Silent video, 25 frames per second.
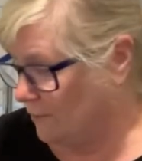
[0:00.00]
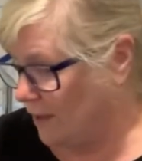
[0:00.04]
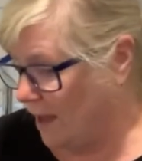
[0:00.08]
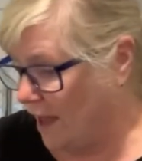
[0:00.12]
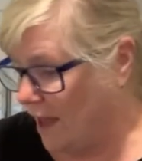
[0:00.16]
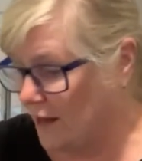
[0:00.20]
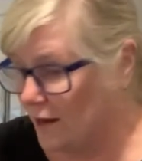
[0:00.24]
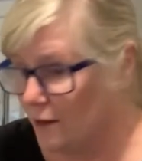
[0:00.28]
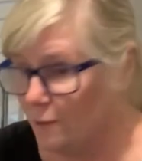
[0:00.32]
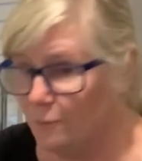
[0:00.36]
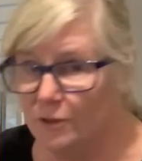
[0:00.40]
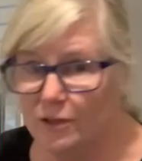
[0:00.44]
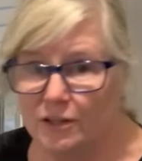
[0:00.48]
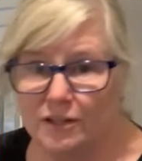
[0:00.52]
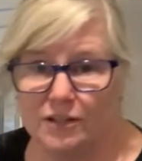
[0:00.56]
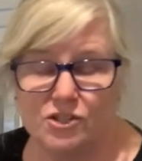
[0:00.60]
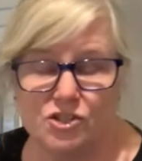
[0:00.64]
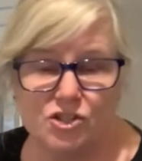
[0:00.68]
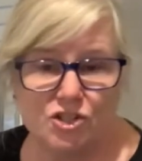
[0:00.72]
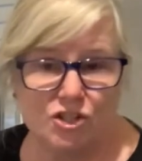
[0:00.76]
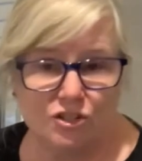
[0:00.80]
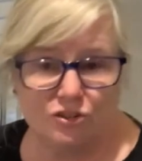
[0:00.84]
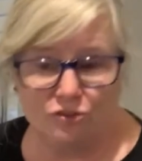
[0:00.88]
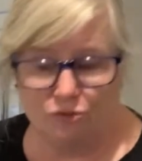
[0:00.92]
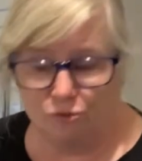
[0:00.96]
And I'm going to
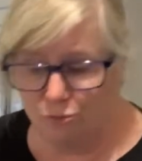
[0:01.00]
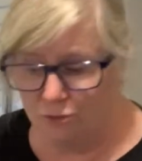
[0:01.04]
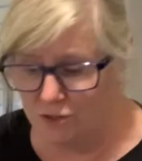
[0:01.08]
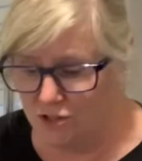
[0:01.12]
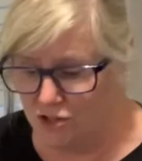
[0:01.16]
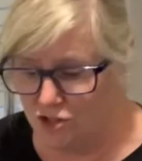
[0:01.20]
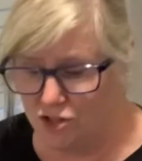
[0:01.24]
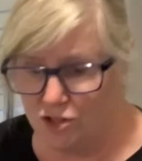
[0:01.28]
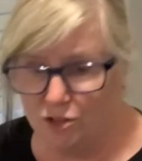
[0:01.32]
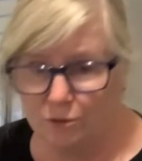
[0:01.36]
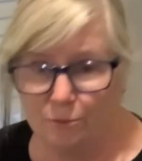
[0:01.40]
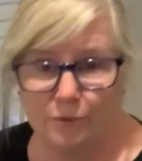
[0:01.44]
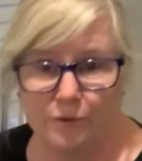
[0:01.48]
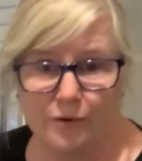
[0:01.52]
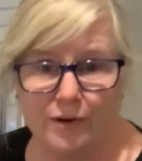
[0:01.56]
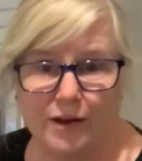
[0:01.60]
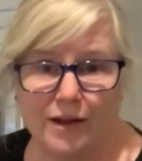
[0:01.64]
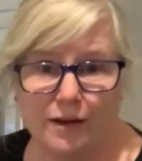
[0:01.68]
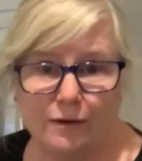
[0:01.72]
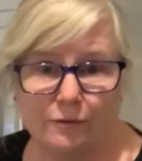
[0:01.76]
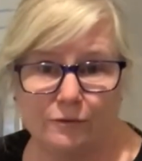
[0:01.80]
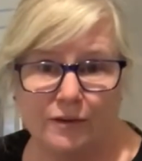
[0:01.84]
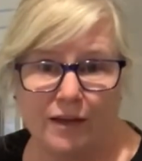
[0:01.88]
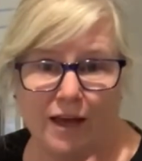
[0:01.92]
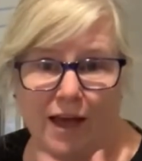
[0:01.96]
switch them
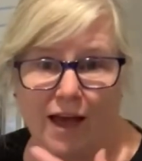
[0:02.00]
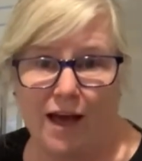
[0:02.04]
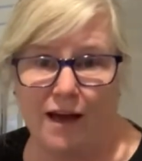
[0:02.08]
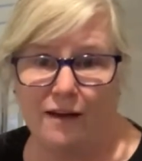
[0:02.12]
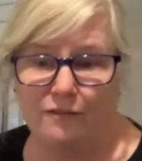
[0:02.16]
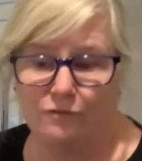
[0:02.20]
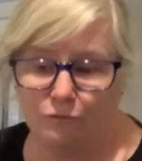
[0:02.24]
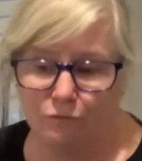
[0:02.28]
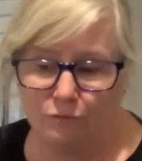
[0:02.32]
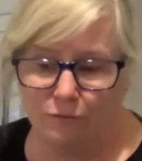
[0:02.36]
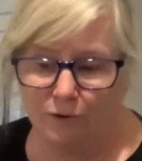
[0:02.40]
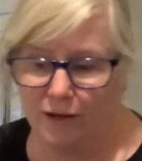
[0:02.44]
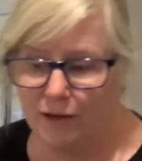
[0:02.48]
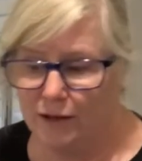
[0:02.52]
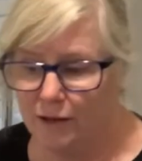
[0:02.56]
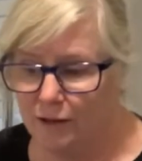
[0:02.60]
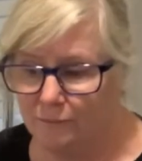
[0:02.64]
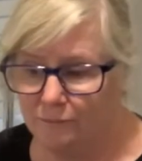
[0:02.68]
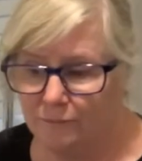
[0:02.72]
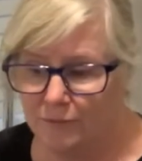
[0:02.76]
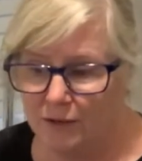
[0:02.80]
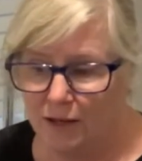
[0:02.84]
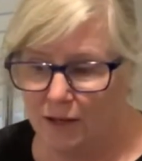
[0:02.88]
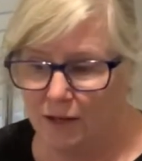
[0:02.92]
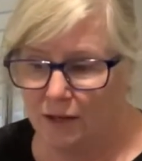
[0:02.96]
around halfway
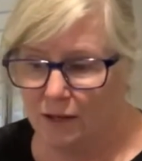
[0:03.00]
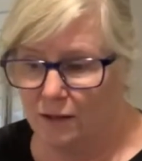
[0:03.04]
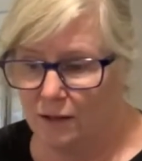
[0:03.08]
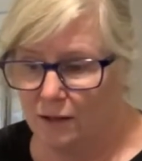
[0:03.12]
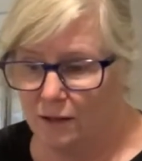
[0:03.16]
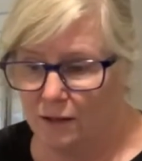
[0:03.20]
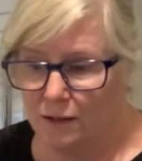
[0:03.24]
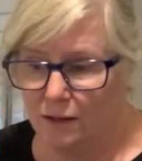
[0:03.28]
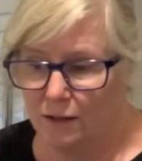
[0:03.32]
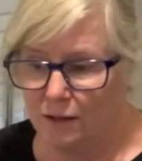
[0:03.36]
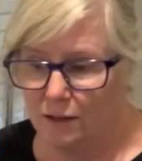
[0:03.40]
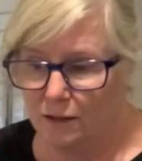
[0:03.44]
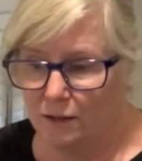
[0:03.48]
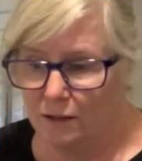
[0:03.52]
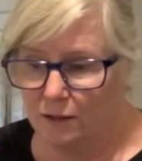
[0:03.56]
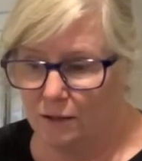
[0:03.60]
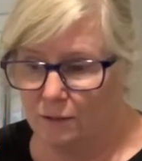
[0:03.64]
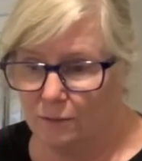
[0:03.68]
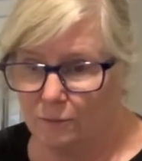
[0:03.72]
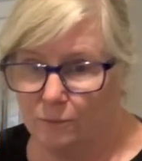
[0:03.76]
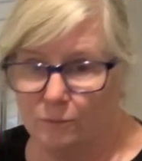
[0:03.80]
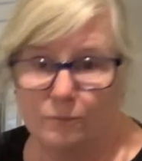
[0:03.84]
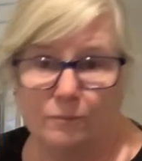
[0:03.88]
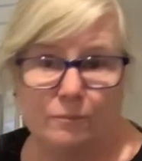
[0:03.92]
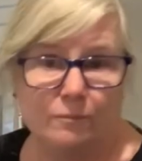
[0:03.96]

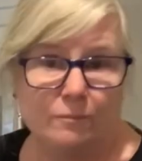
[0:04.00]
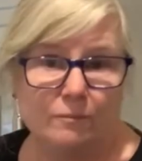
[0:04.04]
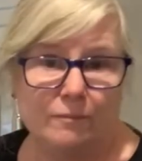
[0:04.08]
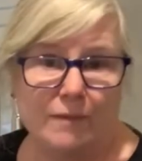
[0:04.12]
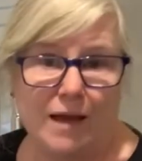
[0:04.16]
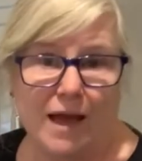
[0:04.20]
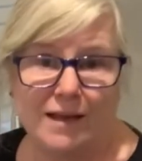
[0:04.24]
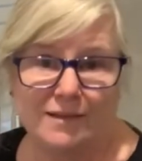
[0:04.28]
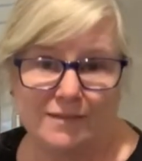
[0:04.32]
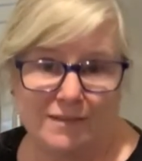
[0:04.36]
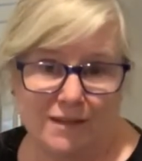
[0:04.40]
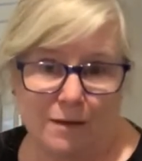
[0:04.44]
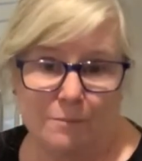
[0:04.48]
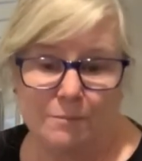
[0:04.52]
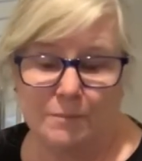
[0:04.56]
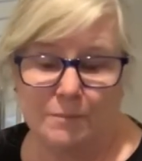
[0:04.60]
at 10